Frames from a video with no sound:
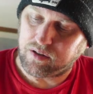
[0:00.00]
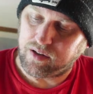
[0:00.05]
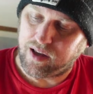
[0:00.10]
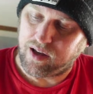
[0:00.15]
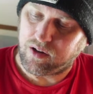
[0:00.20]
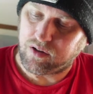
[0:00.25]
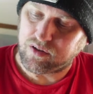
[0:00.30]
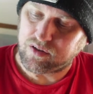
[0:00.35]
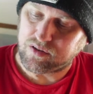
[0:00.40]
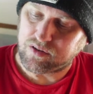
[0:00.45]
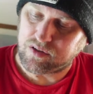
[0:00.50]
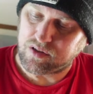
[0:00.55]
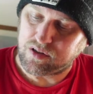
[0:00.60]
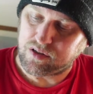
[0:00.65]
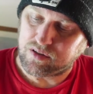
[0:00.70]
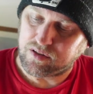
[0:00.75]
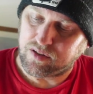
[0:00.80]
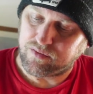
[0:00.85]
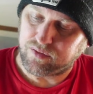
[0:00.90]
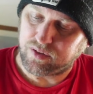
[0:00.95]
now because
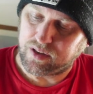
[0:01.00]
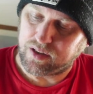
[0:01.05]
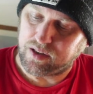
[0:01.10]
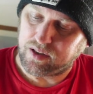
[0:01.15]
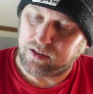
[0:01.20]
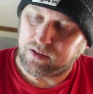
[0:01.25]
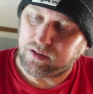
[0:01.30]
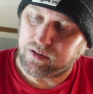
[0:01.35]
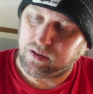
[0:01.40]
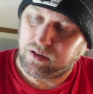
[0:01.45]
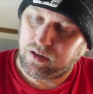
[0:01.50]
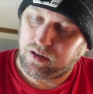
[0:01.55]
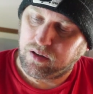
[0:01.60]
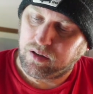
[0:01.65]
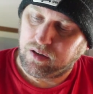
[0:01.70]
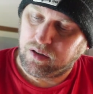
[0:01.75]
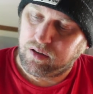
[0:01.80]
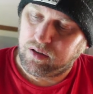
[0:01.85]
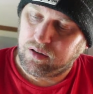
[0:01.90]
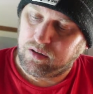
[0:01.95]
he's level 8.
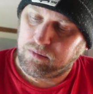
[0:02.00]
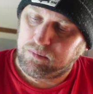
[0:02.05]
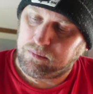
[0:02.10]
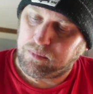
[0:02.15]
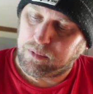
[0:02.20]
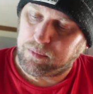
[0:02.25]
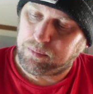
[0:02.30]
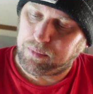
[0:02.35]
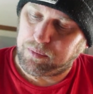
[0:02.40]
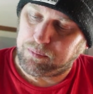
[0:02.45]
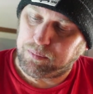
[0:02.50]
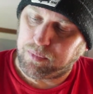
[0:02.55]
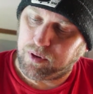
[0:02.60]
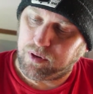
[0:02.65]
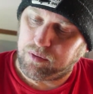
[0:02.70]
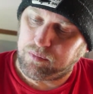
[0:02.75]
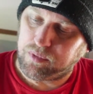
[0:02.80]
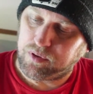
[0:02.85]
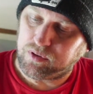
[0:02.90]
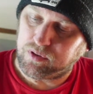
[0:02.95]

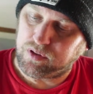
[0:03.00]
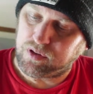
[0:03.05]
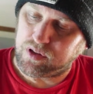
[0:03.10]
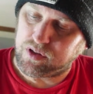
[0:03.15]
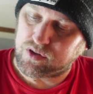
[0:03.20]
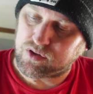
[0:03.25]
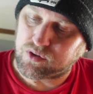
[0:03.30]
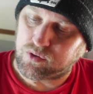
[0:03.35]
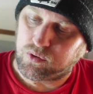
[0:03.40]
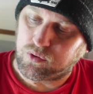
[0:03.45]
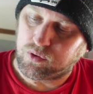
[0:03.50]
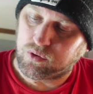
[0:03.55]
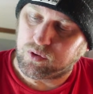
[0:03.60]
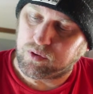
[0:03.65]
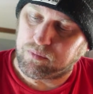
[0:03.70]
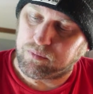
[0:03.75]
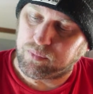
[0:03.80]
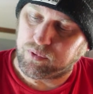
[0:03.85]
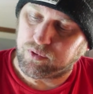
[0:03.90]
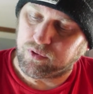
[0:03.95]
Ability score
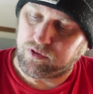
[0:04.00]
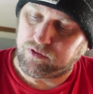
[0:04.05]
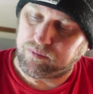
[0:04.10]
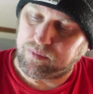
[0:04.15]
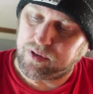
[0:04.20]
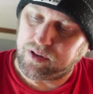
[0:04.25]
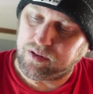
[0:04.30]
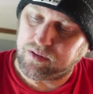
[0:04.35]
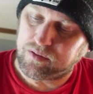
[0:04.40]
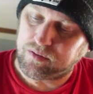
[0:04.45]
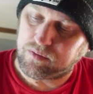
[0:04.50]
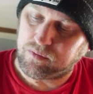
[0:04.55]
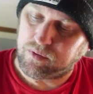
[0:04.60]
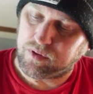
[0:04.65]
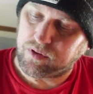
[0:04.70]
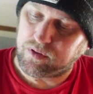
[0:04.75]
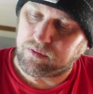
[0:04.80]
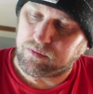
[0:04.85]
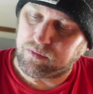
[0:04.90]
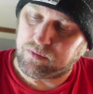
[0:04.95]
improvement
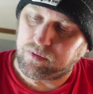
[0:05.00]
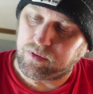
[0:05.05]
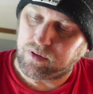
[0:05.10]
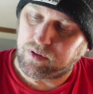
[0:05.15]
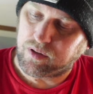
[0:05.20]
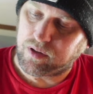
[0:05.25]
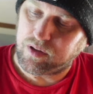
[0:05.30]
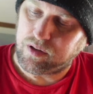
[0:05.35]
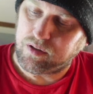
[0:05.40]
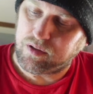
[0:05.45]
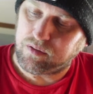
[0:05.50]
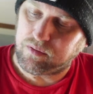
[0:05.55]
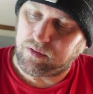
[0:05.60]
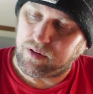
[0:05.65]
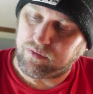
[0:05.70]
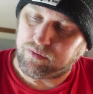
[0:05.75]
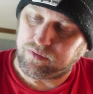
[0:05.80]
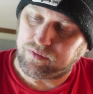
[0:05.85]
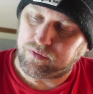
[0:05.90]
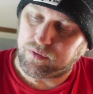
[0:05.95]
when you're okay at
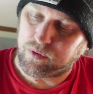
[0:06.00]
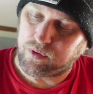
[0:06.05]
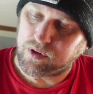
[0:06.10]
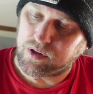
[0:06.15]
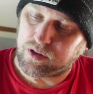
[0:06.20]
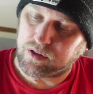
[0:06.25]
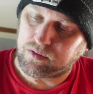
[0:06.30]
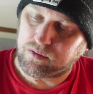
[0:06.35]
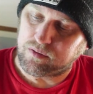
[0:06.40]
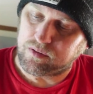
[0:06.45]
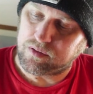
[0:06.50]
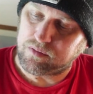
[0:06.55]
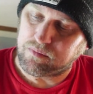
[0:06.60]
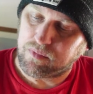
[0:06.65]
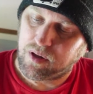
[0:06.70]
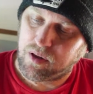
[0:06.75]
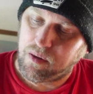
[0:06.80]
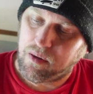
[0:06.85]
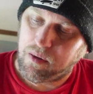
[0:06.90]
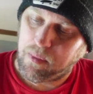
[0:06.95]
level 4. You get
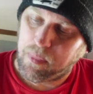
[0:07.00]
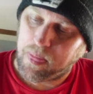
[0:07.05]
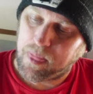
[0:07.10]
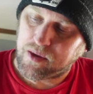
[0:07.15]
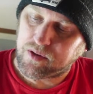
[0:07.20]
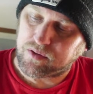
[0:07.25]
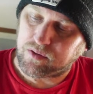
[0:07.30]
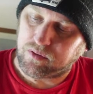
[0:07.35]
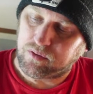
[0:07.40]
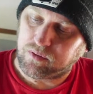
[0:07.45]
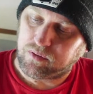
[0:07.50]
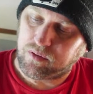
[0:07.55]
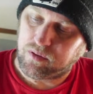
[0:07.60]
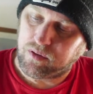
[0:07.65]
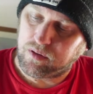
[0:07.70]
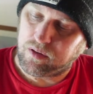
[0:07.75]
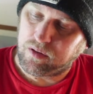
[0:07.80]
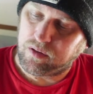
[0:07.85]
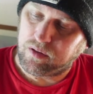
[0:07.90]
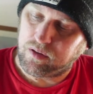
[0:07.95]
So
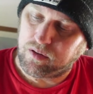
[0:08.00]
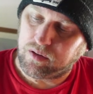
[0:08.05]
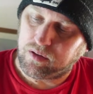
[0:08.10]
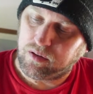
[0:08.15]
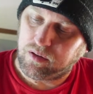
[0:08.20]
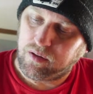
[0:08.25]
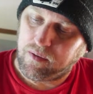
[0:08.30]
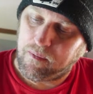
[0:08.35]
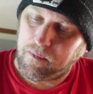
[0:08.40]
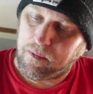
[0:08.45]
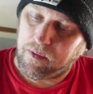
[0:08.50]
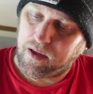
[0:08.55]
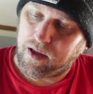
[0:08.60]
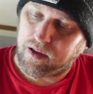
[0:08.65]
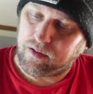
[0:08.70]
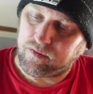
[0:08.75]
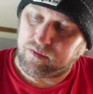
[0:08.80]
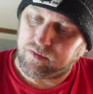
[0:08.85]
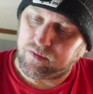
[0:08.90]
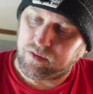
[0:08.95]

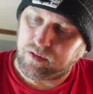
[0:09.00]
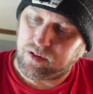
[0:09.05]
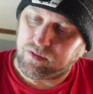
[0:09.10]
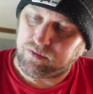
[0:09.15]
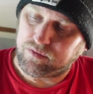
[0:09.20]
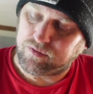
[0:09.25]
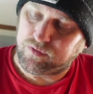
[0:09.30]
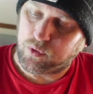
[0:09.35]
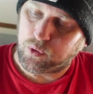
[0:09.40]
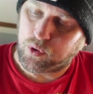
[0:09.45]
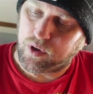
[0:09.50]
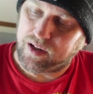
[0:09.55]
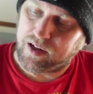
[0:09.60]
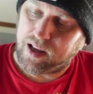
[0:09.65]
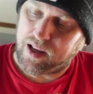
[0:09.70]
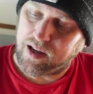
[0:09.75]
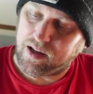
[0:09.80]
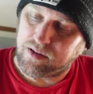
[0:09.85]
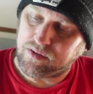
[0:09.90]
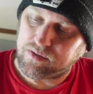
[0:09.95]
at level 4 and
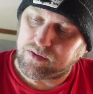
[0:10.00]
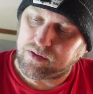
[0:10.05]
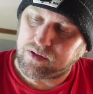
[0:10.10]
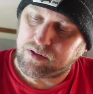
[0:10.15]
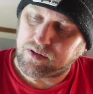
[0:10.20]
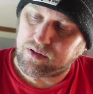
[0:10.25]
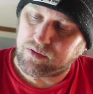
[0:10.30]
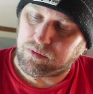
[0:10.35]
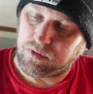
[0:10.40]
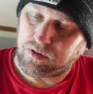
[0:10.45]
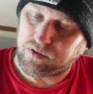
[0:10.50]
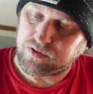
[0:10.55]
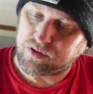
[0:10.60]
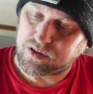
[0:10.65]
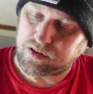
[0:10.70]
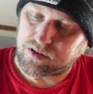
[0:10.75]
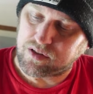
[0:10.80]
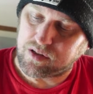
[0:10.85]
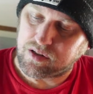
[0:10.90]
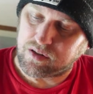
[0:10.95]
8th, 12th,
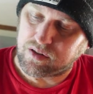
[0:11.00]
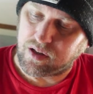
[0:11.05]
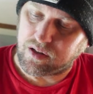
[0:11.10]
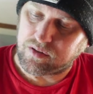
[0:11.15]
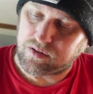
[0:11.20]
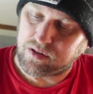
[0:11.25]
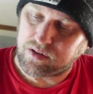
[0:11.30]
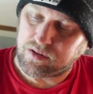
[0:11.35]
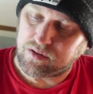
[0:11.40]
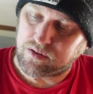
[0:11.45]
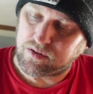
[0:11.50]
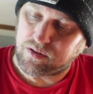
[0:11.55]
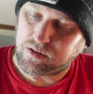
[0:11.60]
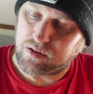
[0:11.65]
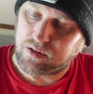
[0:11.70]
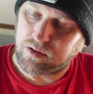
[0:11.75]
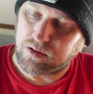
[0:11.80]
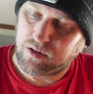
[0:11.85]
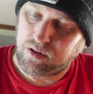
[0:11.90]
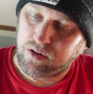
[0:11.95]
16th, 19th, you
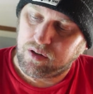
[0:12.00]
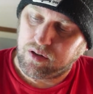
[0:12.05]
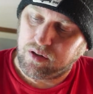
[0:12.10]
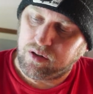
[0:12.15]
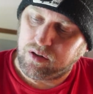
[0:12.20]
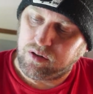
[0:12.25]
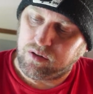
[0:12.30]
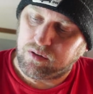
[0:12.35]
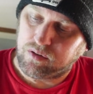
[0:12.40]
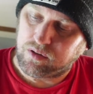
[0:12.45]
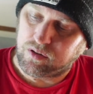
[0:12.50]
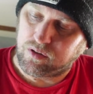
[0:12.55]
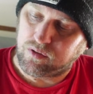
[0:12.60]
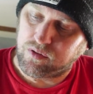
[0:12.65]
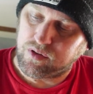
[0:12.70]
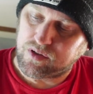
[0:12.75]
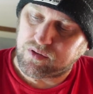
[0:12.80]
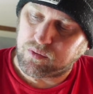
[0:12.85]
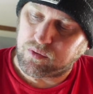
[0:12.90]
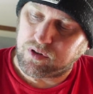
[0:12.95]
can
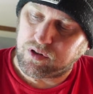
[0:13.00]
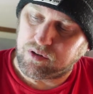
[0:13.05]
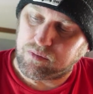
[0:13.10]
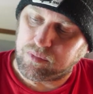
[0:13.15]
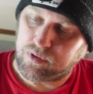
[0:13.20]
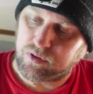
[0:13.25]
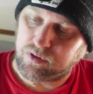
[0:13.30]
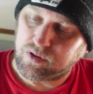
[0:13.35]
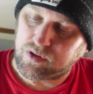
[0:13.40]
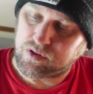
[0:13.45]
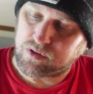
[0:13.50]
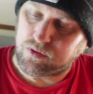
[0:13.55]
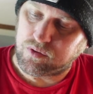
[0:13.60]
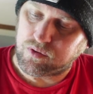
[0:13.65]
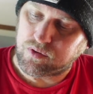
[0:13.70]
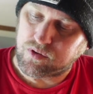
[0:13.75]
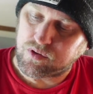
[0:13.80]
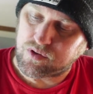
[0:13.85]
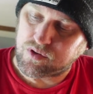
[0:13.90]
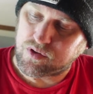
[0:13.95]
increase one of your ability
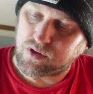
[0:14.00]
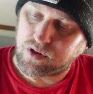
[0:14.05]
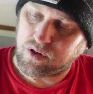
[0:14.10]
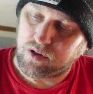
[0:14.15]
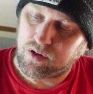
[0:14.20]
scores